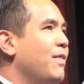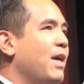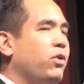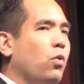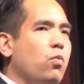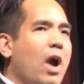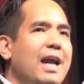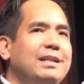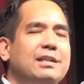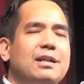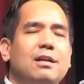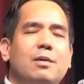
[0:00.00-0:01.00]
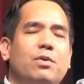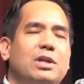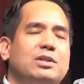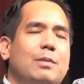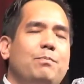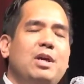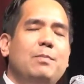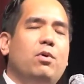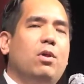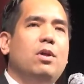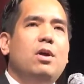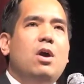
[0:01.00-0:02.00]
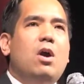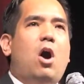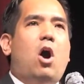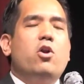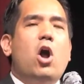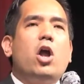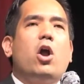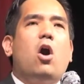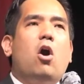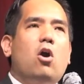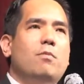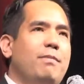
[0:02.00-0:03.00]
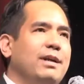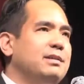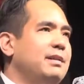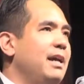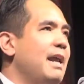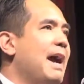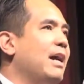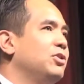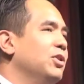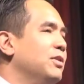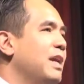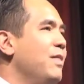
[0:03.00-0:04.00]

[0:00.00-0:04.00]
that the rights and the liberties of the people are not harmed by state action.